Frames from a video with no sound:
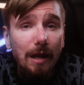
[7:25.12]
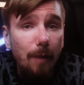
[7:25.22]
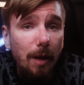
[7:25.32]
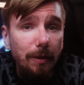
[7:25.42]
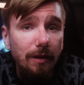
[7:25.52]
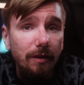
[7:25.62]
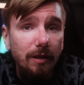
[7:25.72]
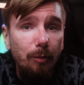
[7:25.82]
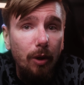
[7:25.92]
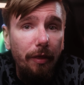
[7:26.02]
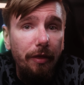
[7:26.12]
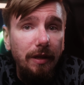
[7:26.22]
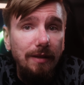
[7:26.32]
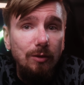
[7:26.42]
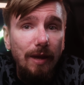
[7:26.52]
And in my opinion, the important
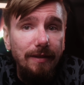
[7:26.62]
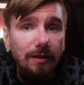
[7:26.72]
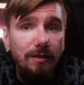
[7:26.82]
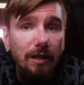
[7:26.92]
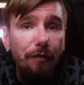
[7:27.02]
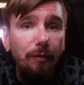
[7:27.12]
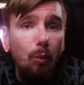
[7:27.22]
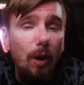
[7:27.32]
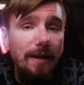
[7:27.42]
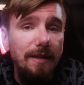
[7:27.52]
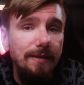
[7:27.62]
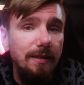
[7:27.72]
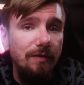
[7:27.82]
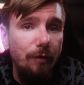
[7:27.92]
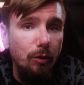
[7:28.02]
thing is to ask yourself, why is
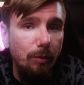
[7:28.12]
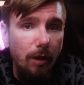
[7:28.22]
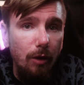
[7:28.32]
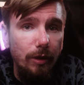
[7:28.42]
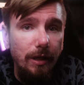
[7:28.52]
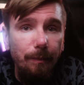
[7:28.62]
this photo blurry?